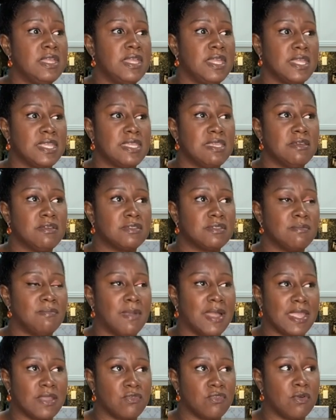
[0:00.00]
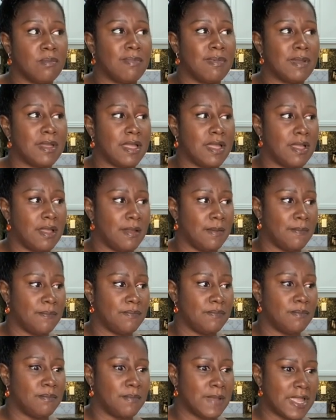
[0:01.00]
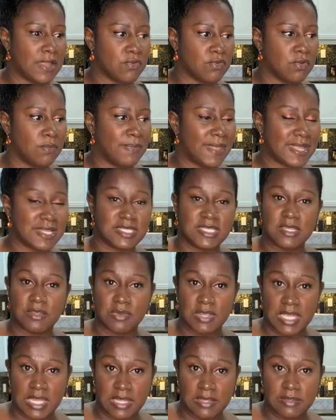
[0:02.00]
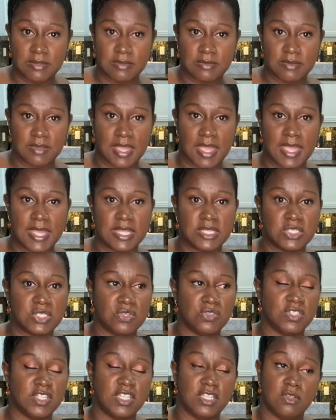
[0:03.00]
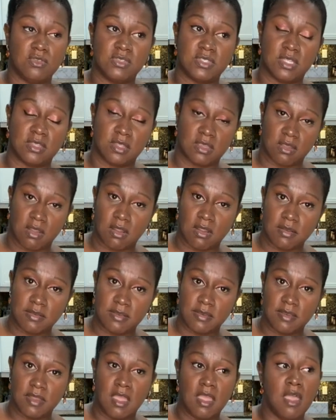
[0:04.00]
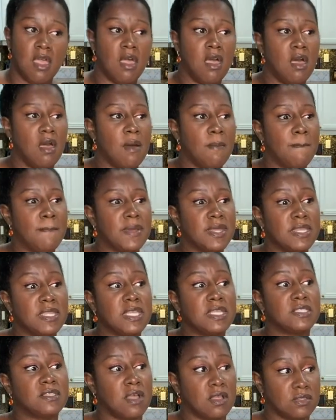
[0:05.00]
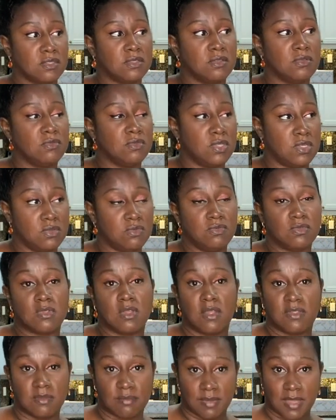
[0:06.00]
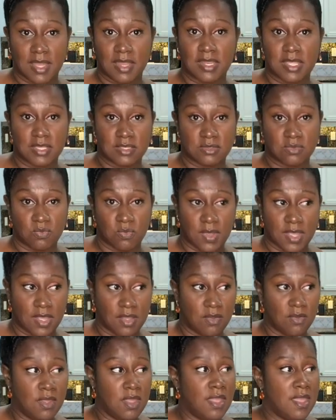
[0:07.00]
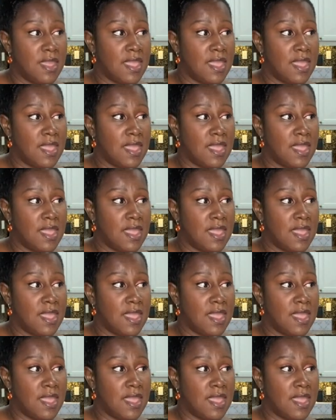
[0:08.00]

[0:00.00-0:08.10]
It kills microbacteria, okay? It's usually used in the garden, but it's also used on the body as well.